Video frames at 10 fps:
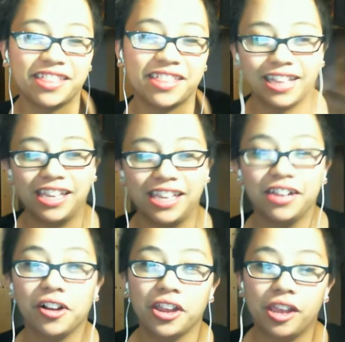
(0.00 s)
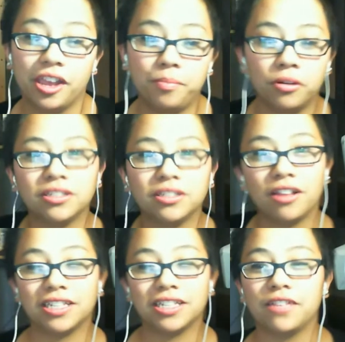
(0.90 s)
Like he pulls all
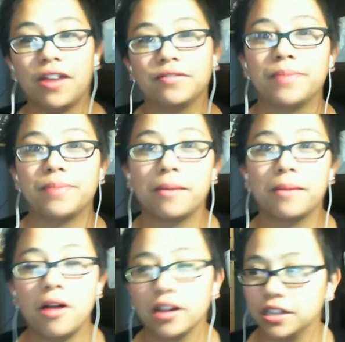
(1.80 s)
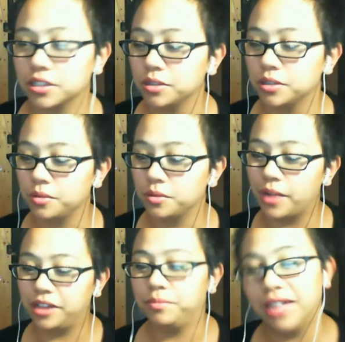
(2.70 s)
this stuff out of his back pocket, and so the way
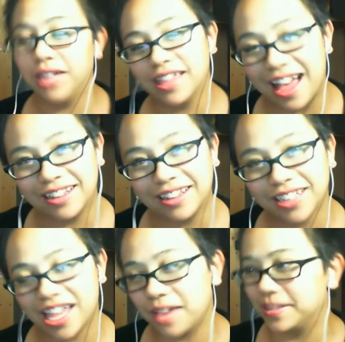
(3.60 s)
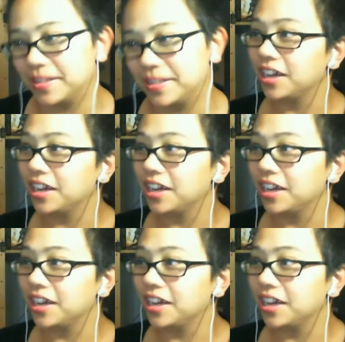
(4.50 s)
you play that in the game is